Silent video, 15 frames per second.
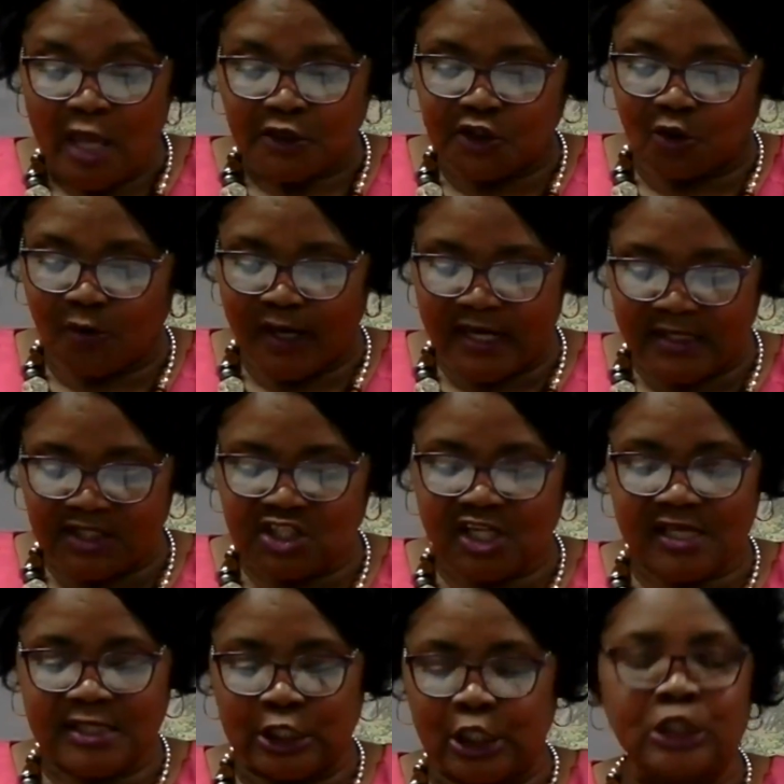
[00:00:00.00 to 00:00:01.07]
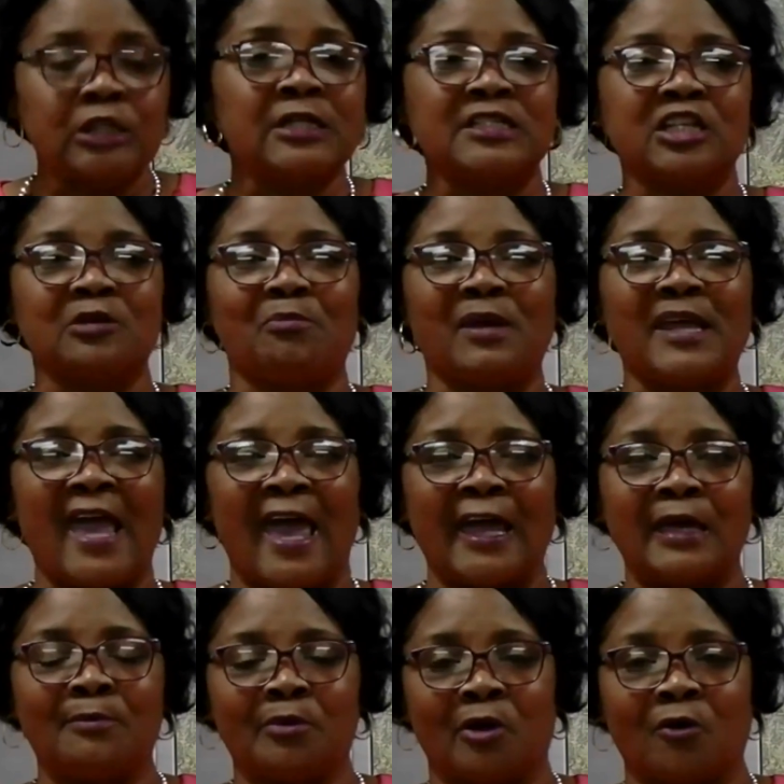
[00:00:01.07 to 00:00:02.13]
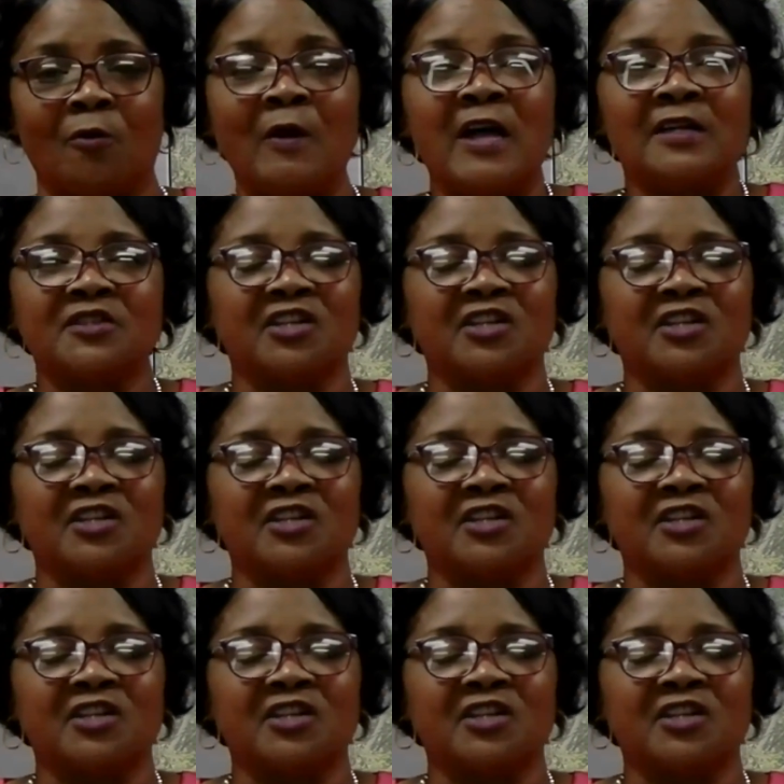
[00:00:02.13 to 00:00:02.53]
So it's just good to be able